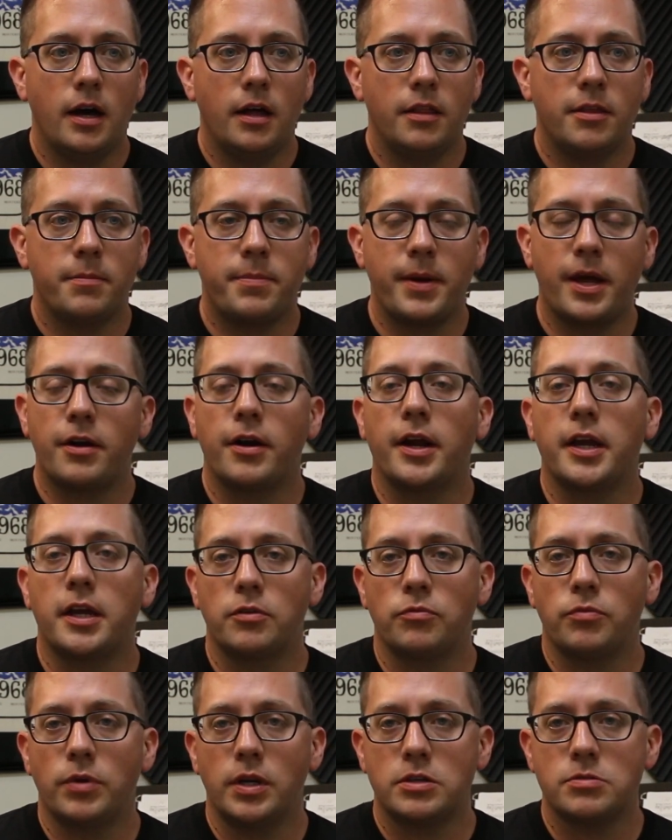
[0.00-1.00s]
the better I
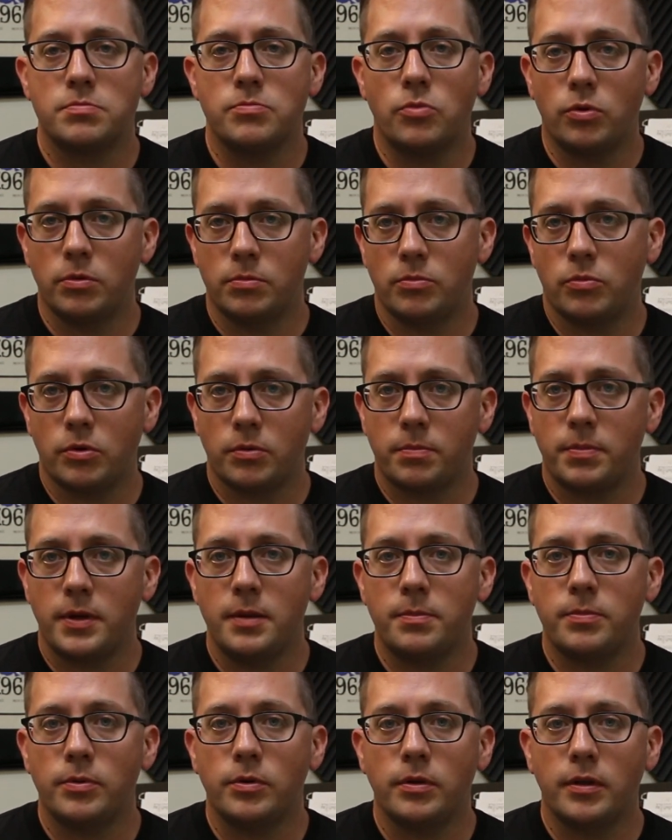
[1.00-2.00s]
can reach more and more
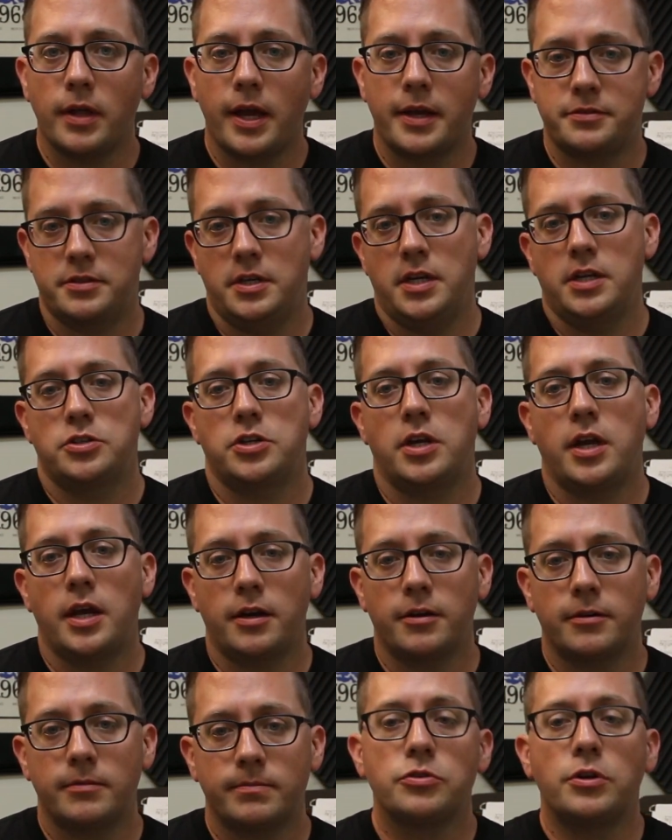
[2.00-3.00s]
people as an
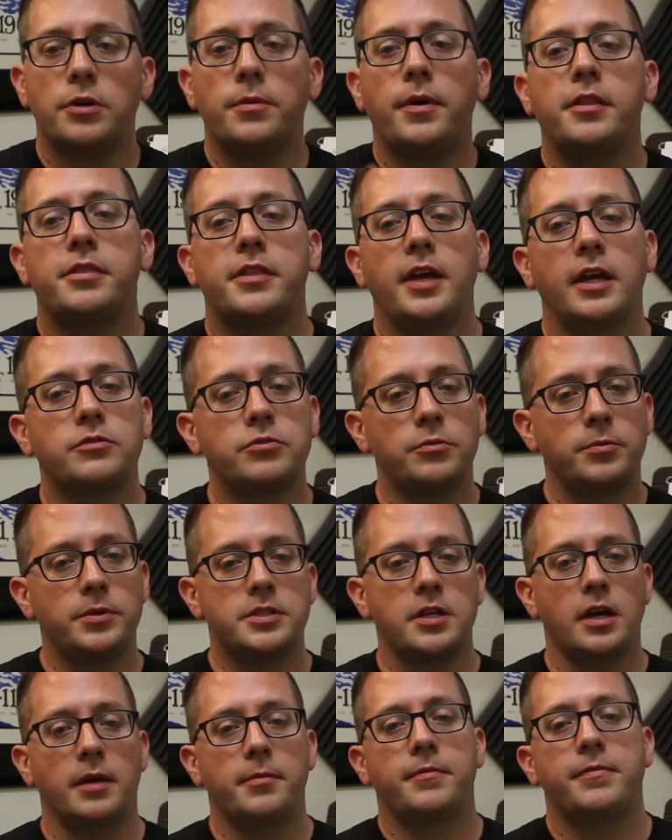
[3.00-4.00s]
educator. So anyway, thanks one more
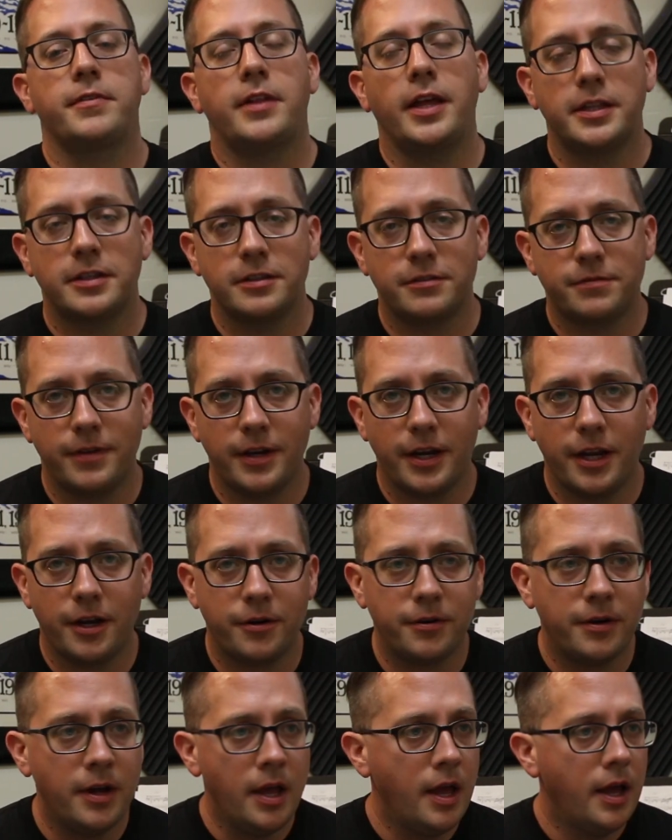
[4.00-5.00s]
time. If you like this
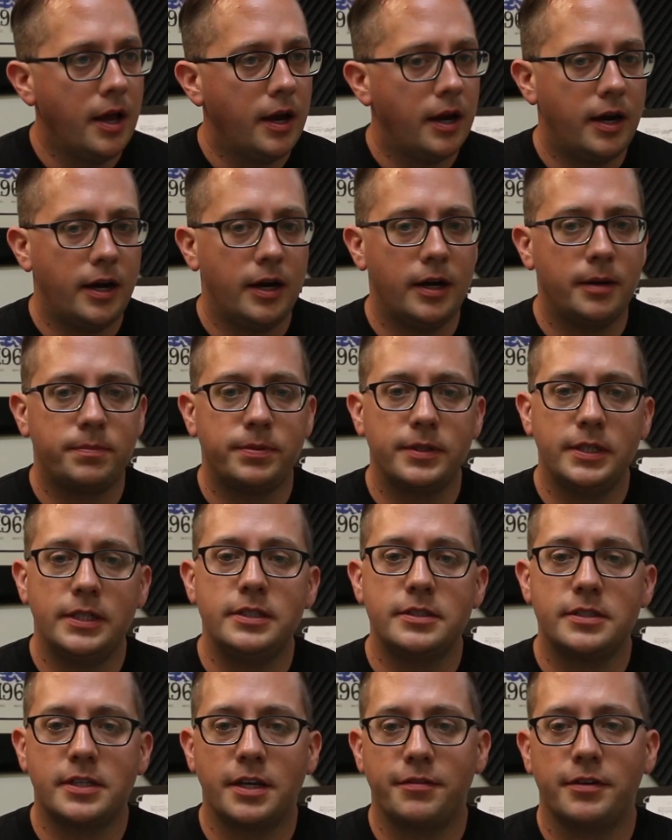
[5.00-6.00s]
video,
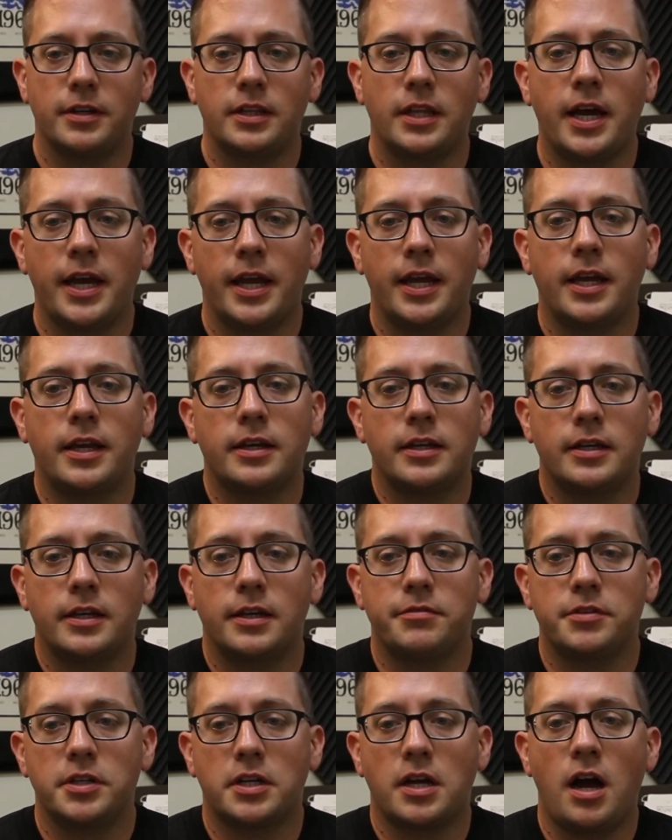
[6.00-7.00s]
please give it a like,
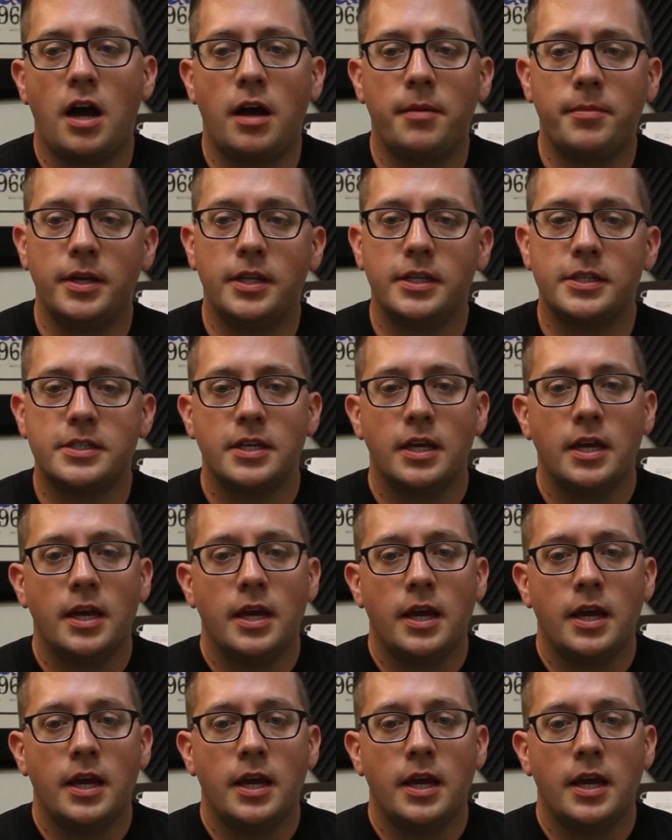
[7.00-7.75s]
give it a comment,